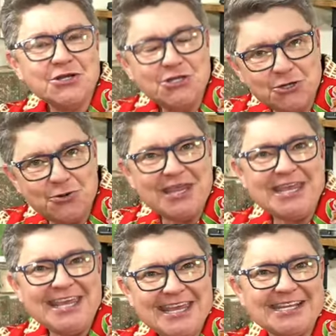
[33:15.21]

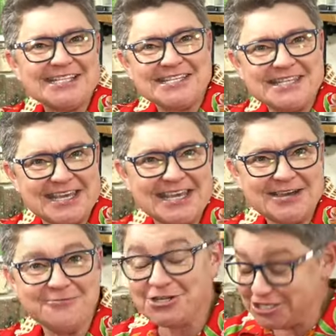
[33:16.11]
doing its thing,
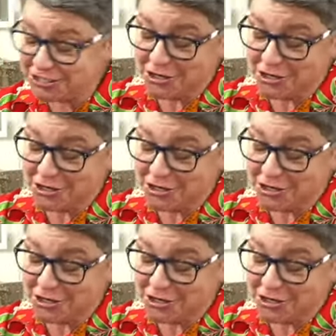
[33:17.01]
which is